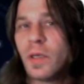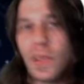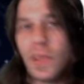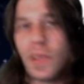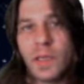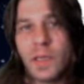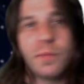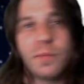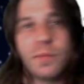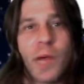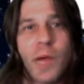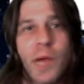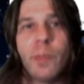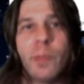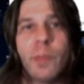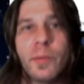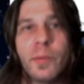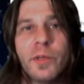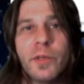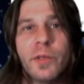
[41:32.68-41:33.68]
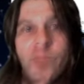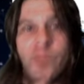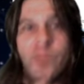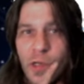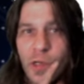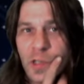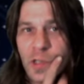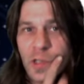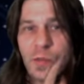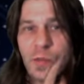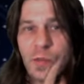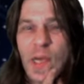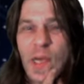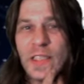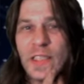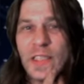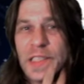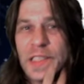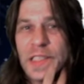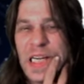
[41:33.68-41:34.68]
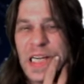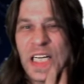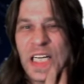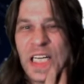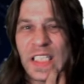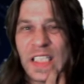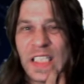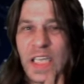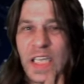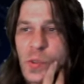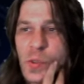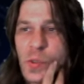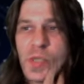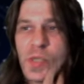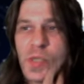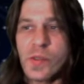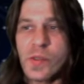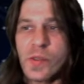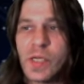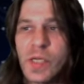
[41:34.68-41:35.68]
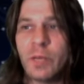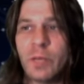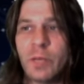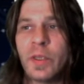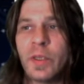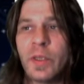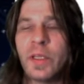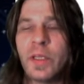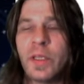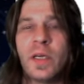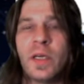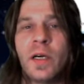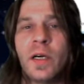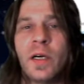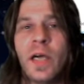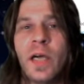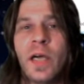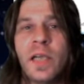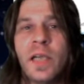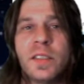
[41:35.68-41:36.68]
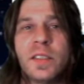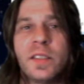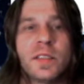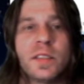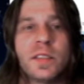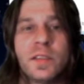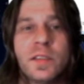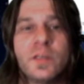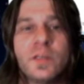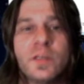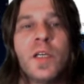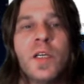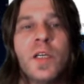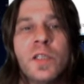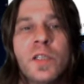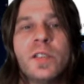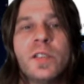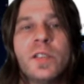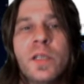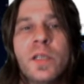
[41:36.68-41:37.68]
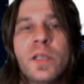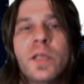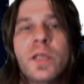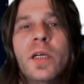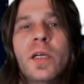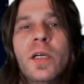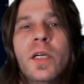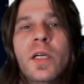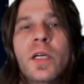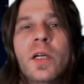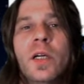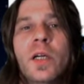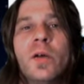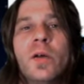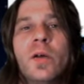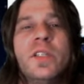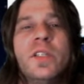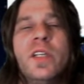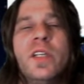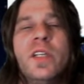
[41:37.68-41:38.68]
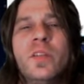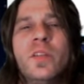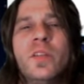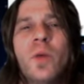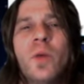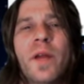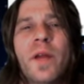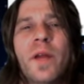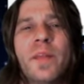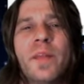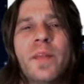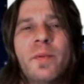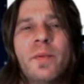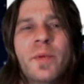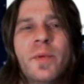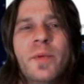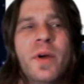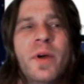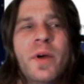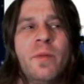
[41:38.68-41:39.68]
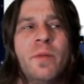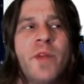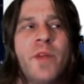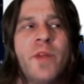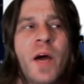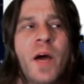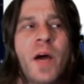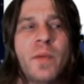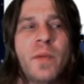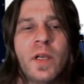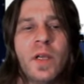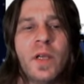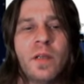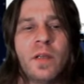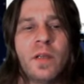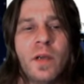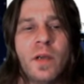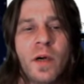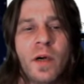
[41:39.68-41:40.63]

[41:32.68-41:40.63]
is probably for its best. Dan, what he was saying about the ASICs is, you know, because he doesn't want them to become dominant.